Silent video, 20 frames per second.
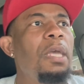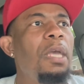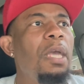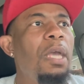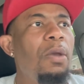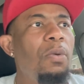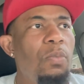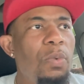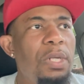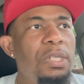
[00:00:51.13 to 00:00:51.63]

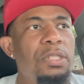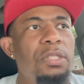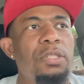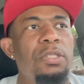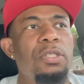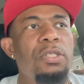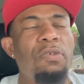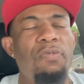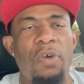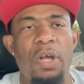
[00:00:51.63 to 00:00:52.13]
in which
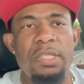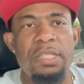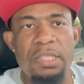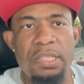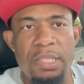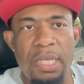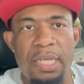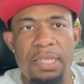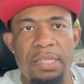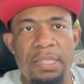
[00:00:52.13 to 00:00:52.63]
Gervonta
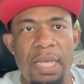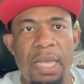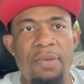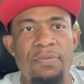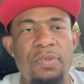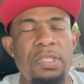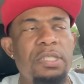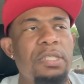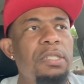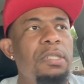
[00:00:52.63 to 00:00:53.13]
Tank
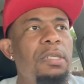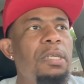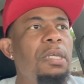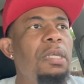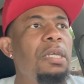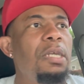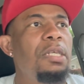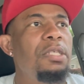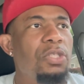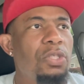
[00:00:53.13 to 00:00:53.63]
Davis,
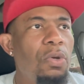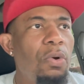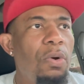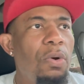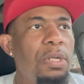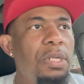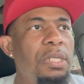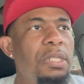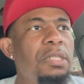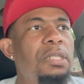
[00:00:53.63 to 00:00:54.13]
he
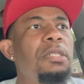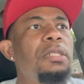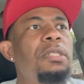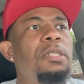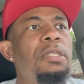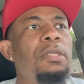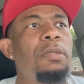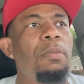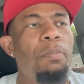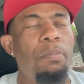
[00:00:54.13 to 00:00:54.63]
scored a
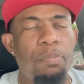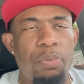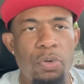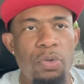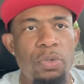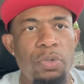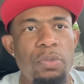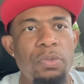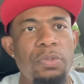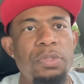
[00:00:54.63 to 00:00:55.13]

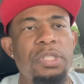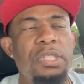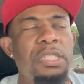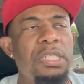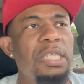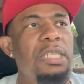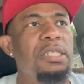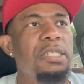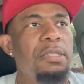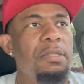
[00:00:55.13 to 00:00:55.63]
brutal
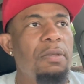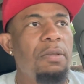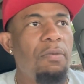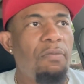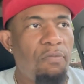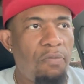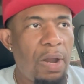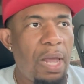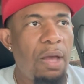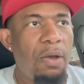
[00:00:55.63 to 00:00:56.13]

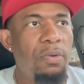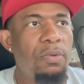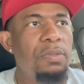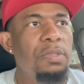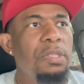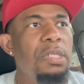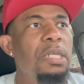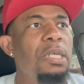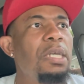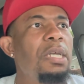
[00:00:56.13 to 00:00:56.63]
6-round
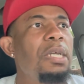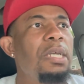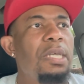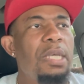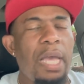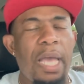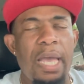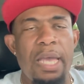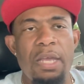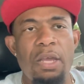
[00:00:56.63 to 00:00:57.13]

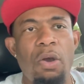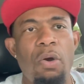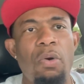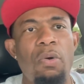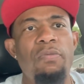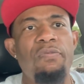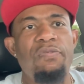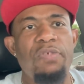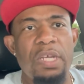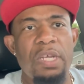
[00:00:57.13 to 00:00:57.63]

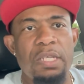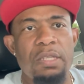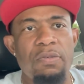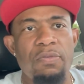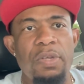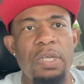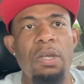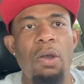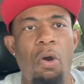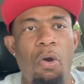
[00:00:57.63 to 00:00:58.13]
KO
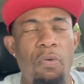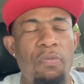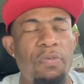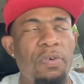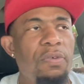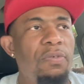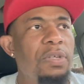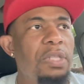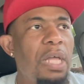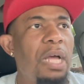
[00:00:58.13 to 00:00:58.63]
victory
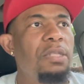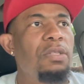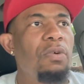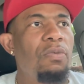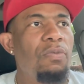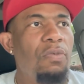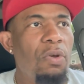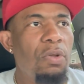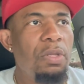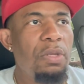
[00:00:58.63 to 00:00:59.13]
over Rolando
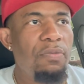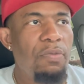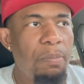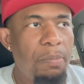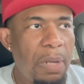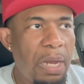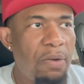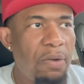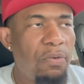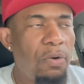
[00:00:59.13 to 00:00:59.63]
Roly
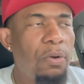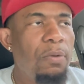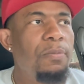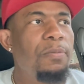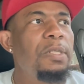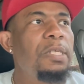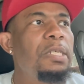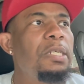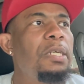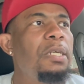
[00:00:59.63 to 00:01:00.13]
Romero.
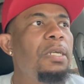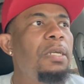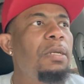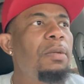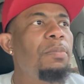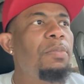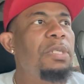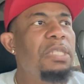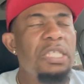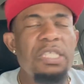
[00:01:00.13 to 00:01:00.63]

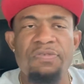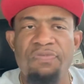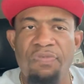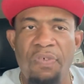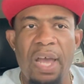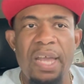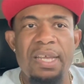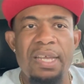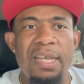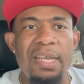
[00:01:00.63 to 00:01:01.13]
But this
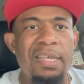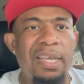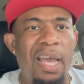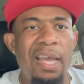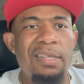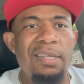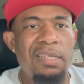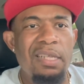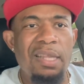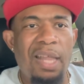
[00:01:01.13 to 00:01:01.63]
fight, it
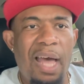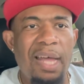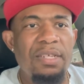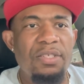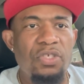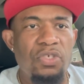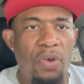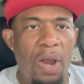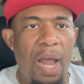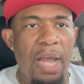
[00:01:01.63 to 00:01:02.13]
gained a lot of
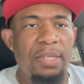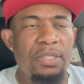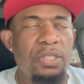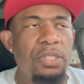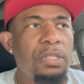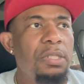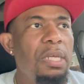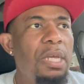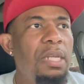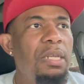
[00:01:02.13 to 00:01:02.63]

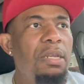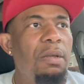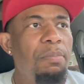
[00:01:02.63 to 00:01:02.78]
traction in the